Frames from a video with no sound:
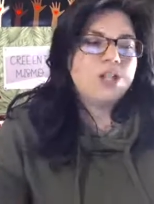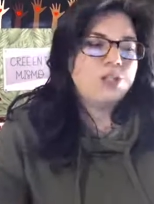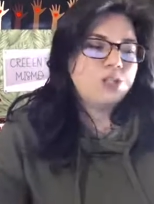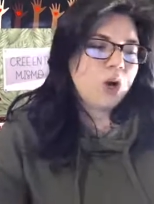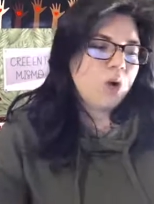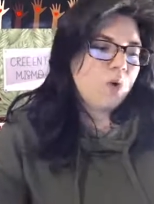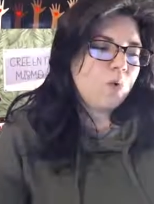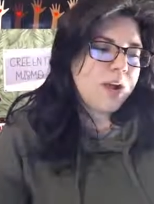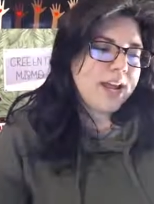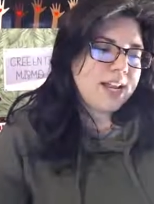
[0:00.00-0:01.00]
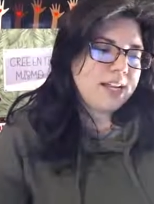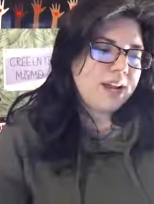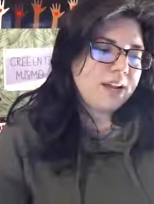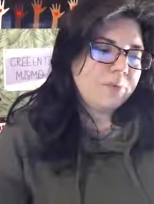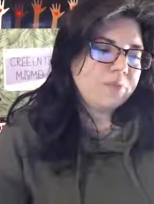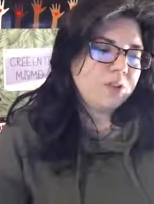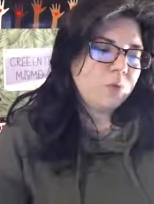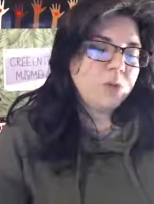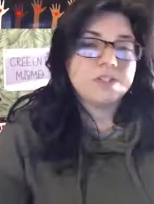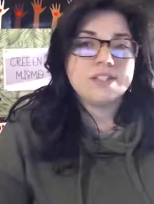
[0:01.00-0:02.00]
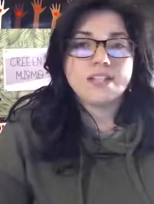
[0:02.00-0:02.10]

So when we were